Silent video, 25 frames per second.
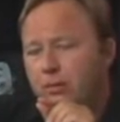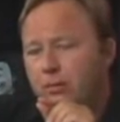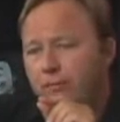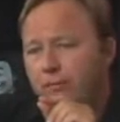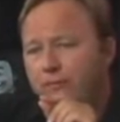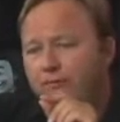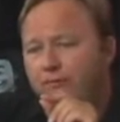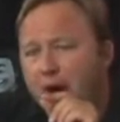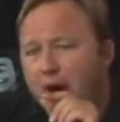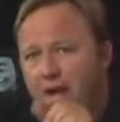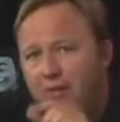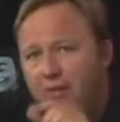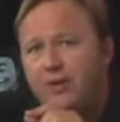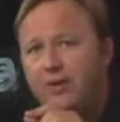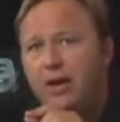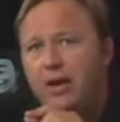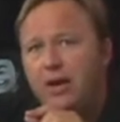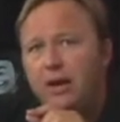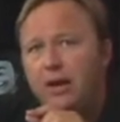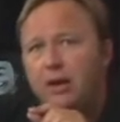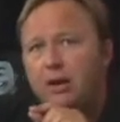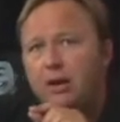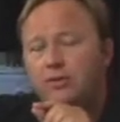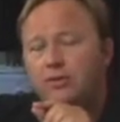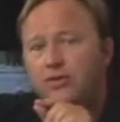
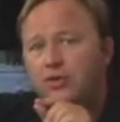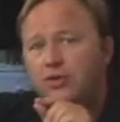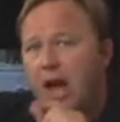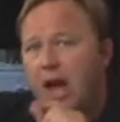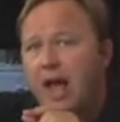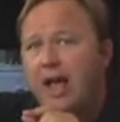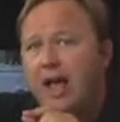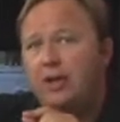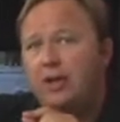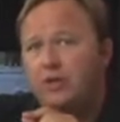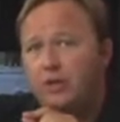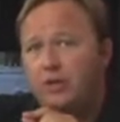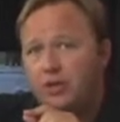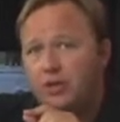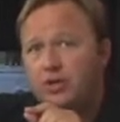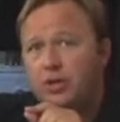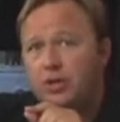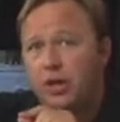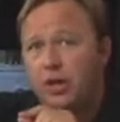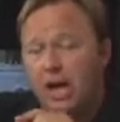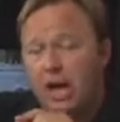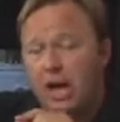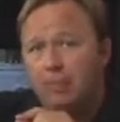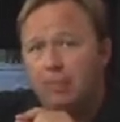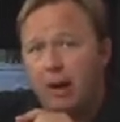funding scientists
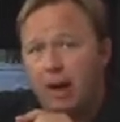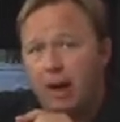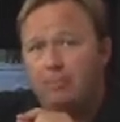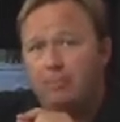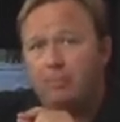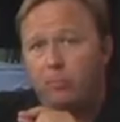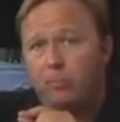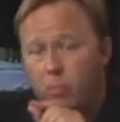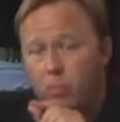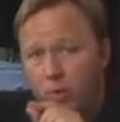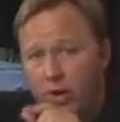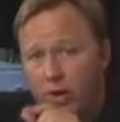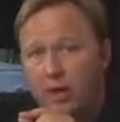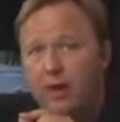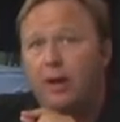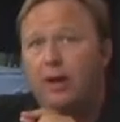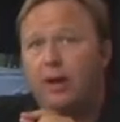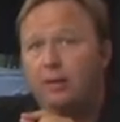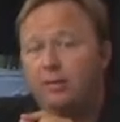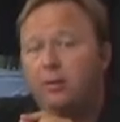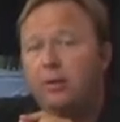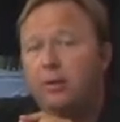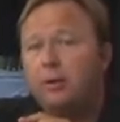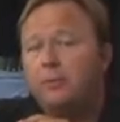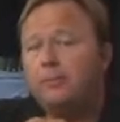to come up
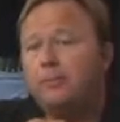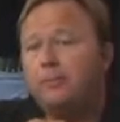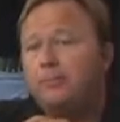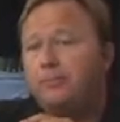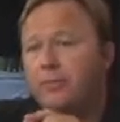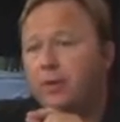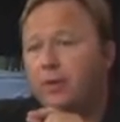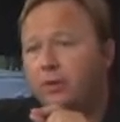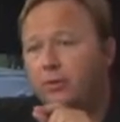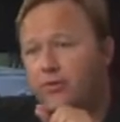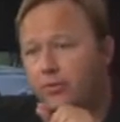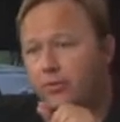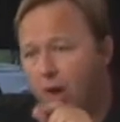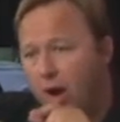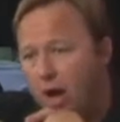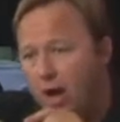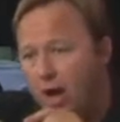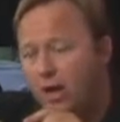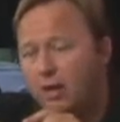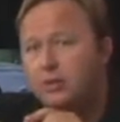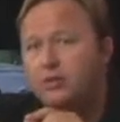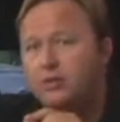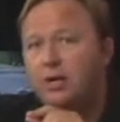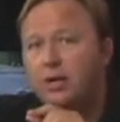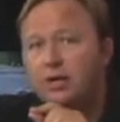with
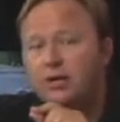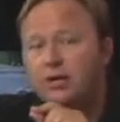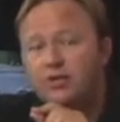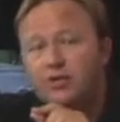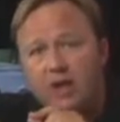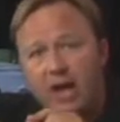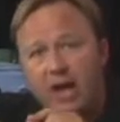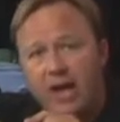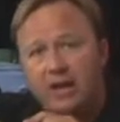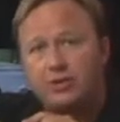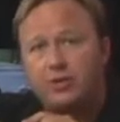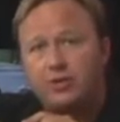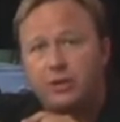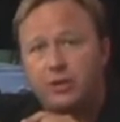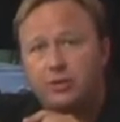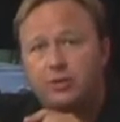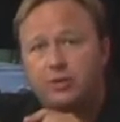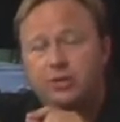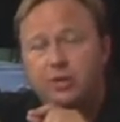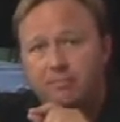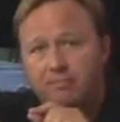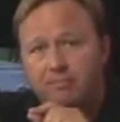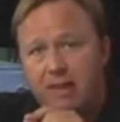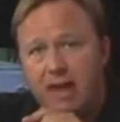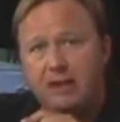drugs and injections
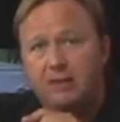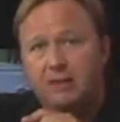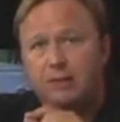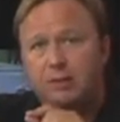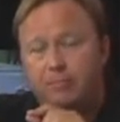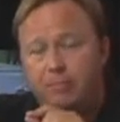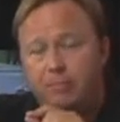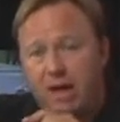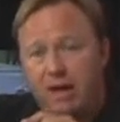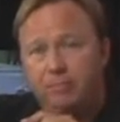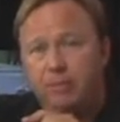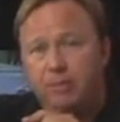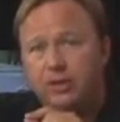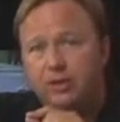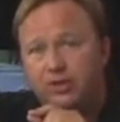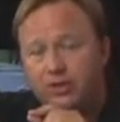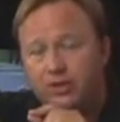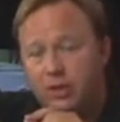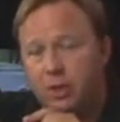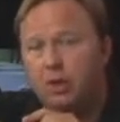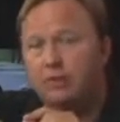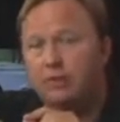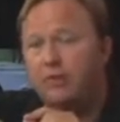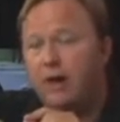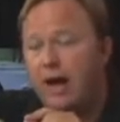to make the public
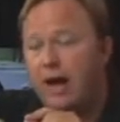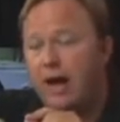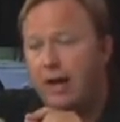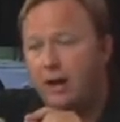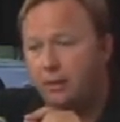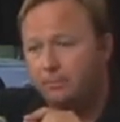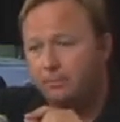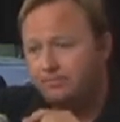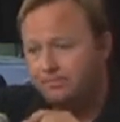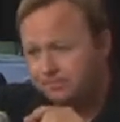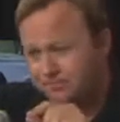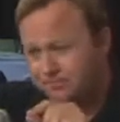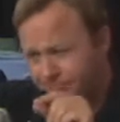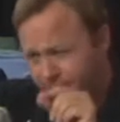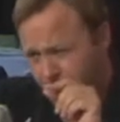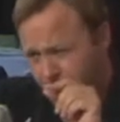servile.